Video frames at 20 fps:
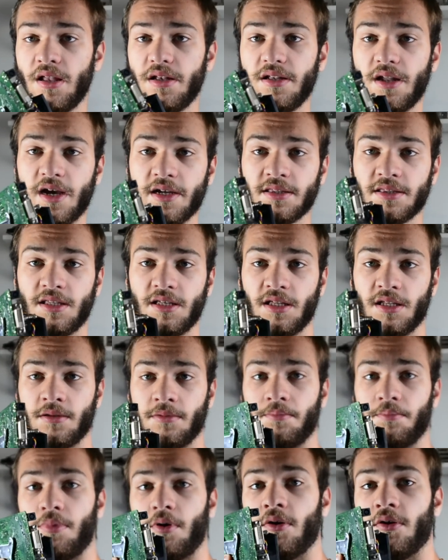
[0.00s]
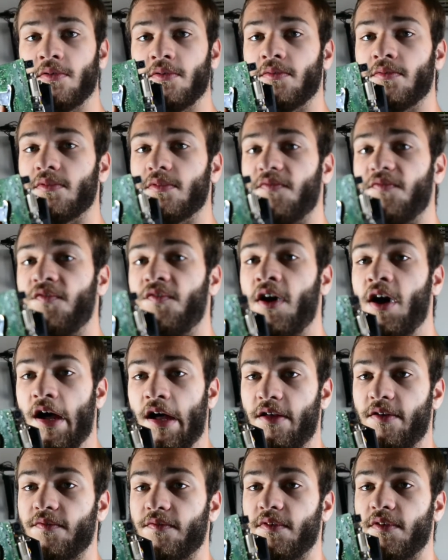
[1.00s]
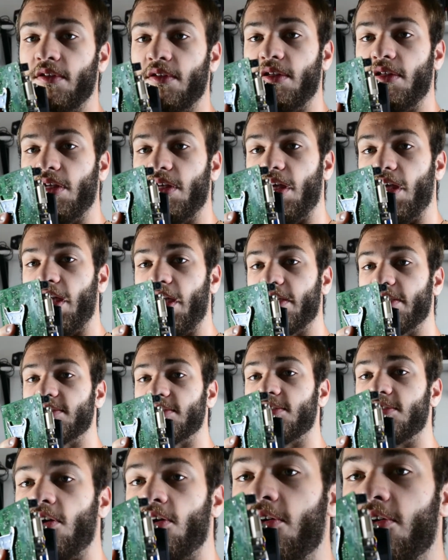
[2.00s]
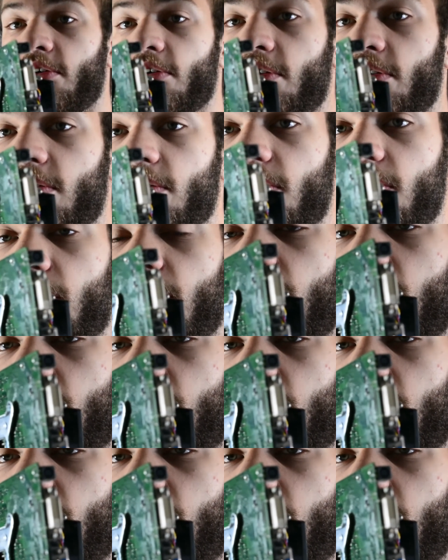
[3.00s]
nineteen point five external